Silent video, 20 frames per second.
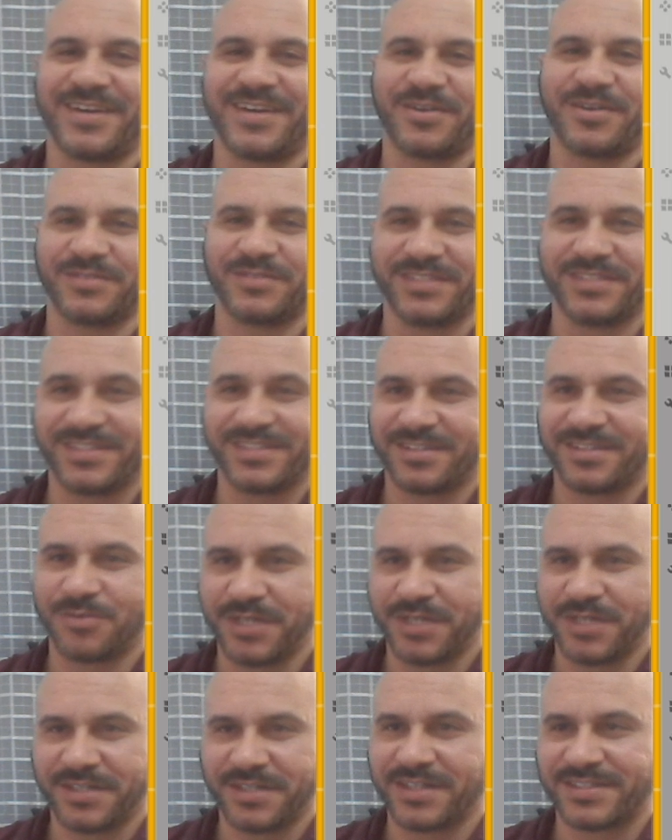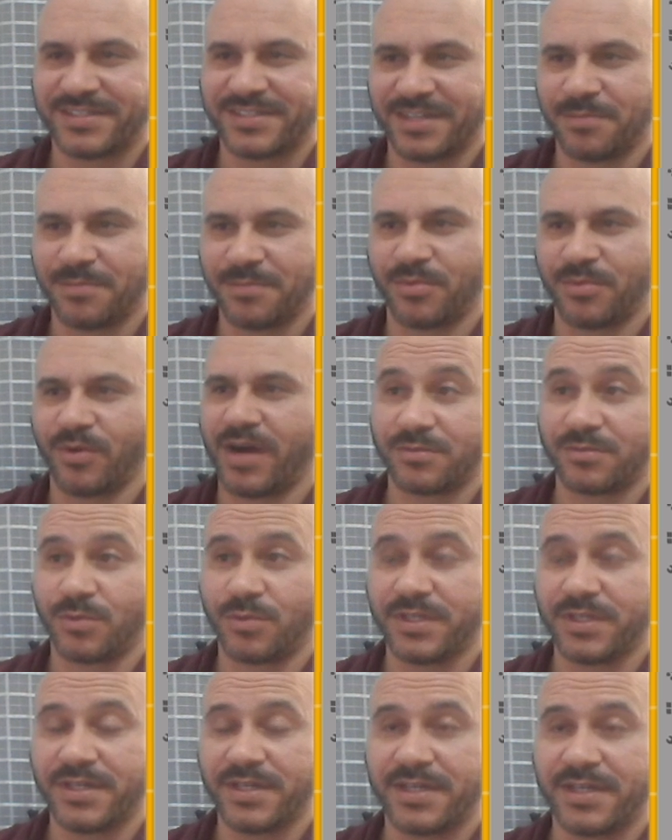this is a great example.
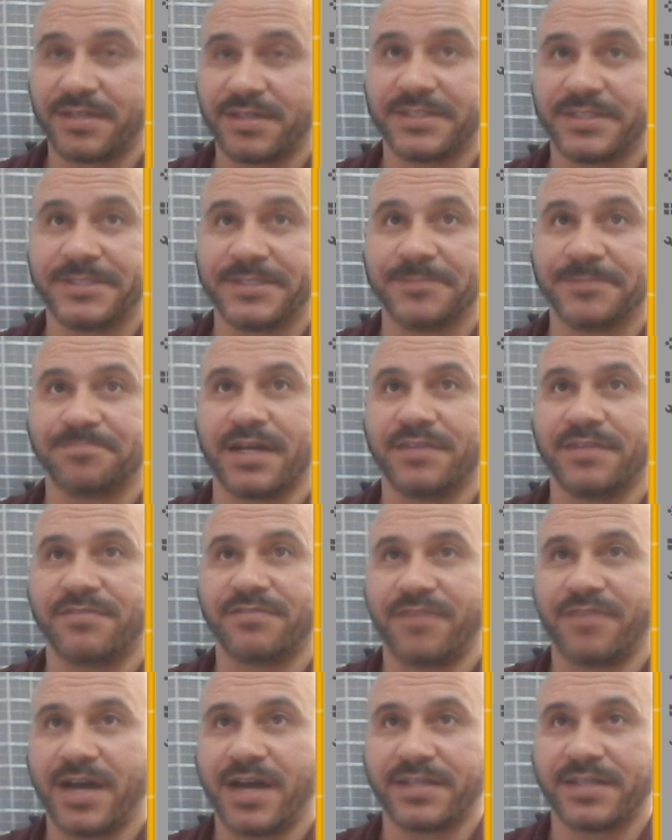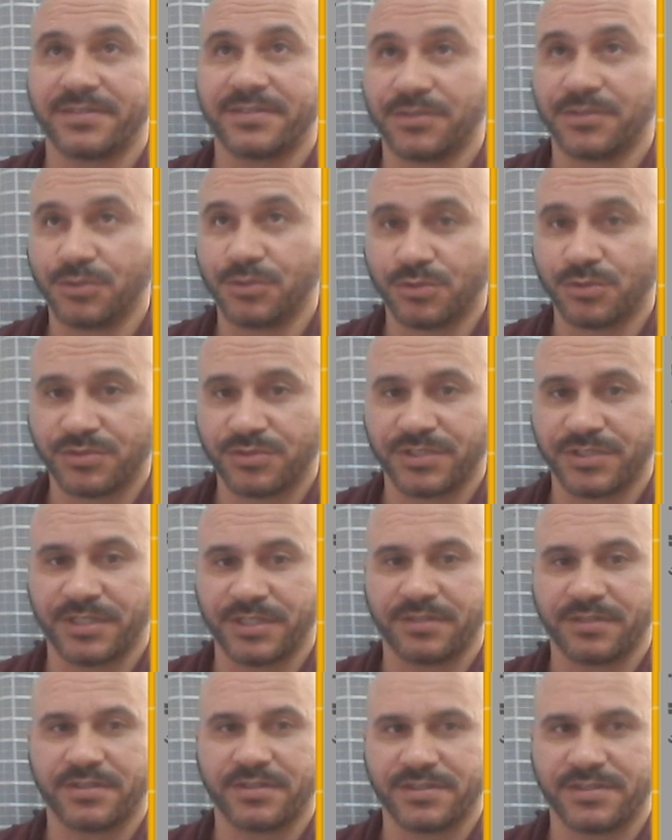When I invite the
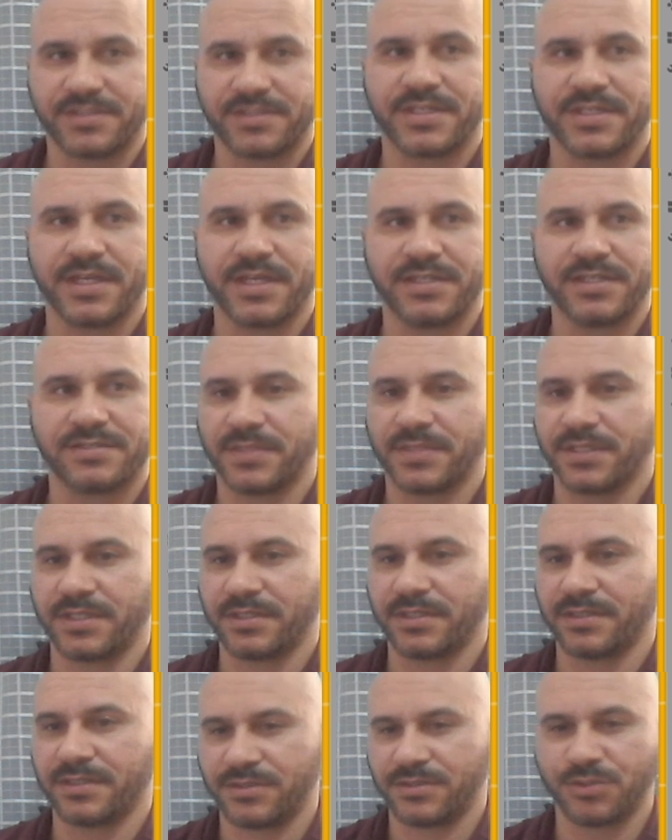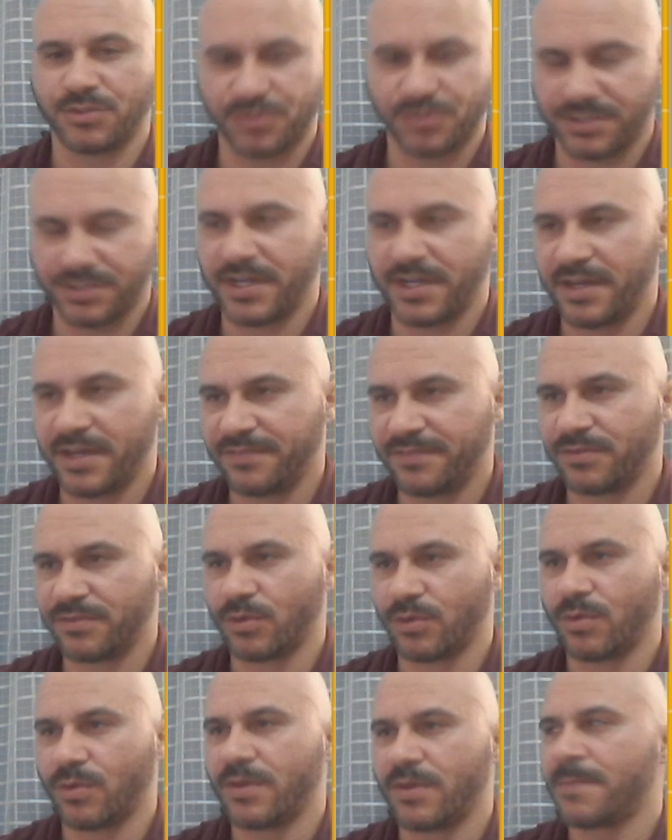user, in this case, the user
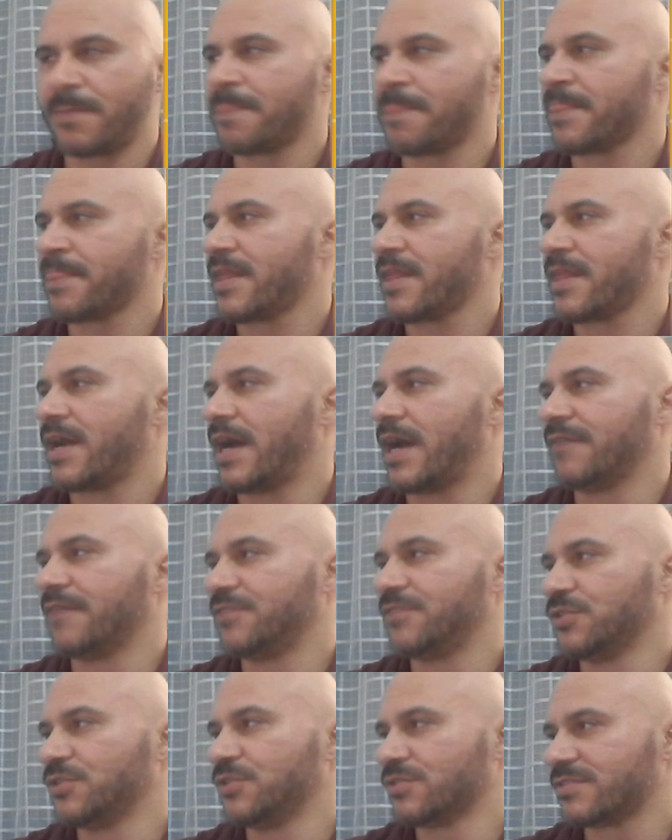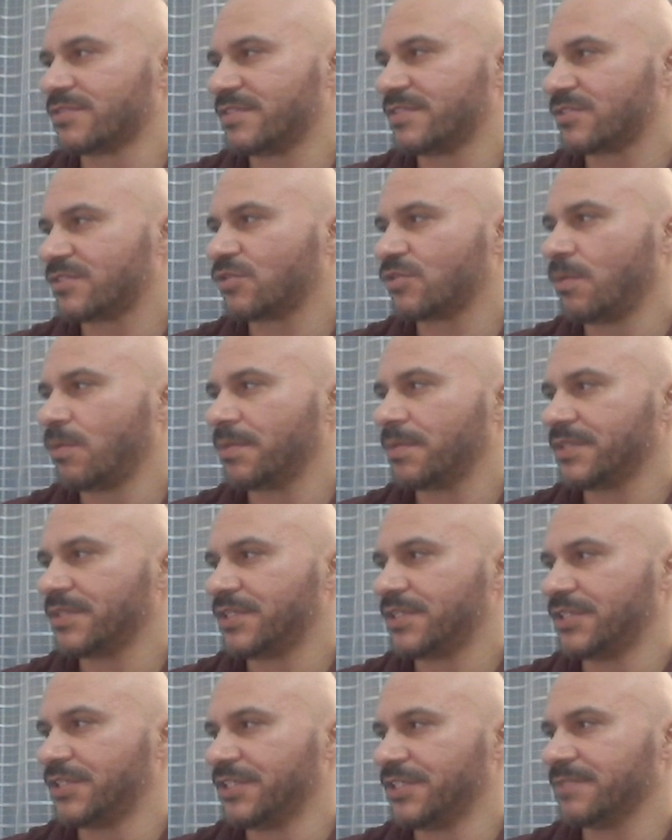HEFLO, I've used this
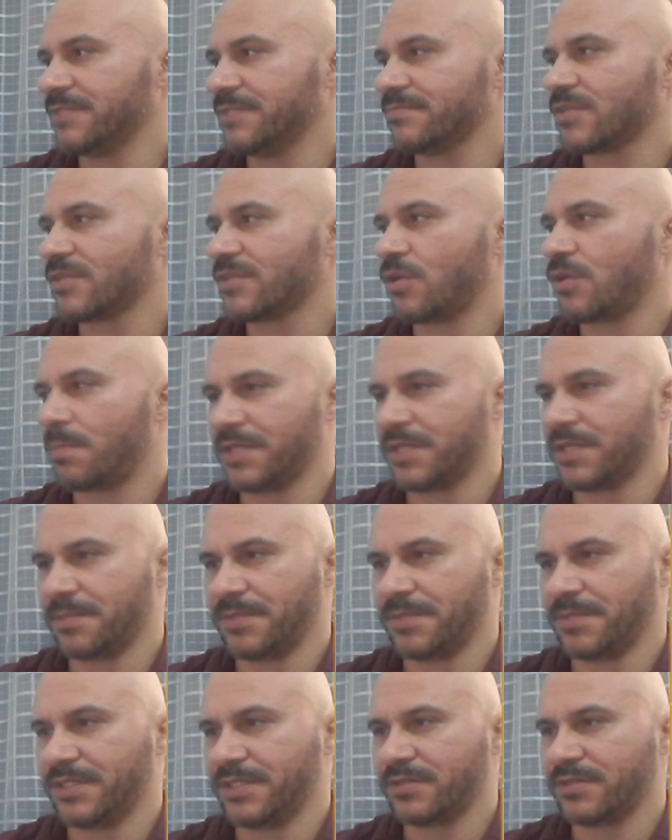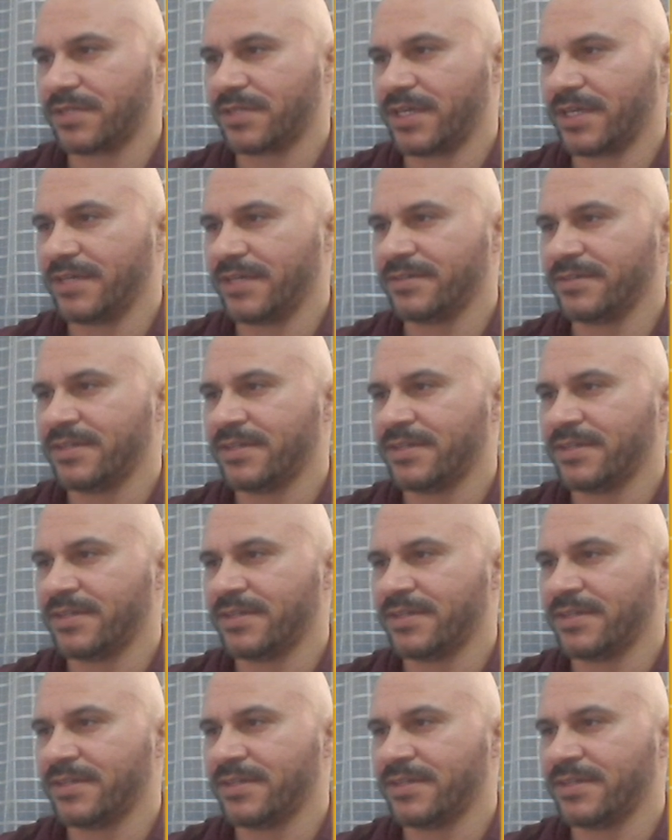company here, company B, okay?